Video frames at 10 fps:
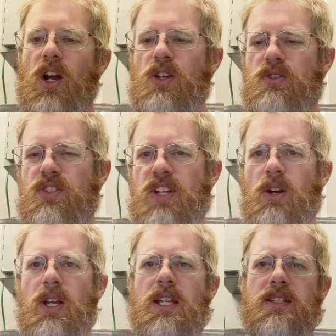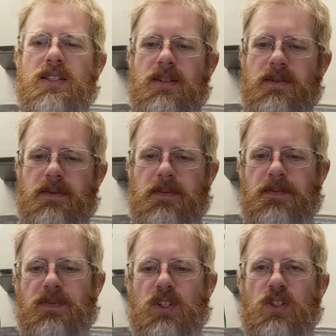"Are you serious?"
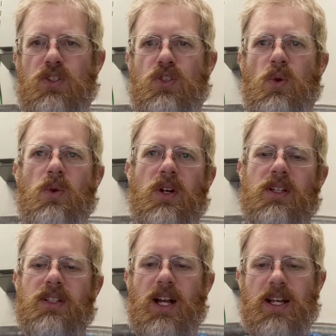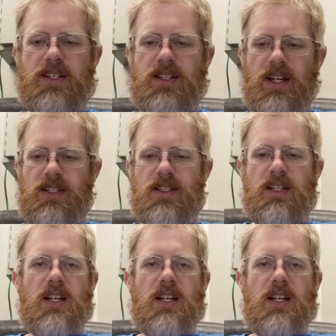"Sure," I said.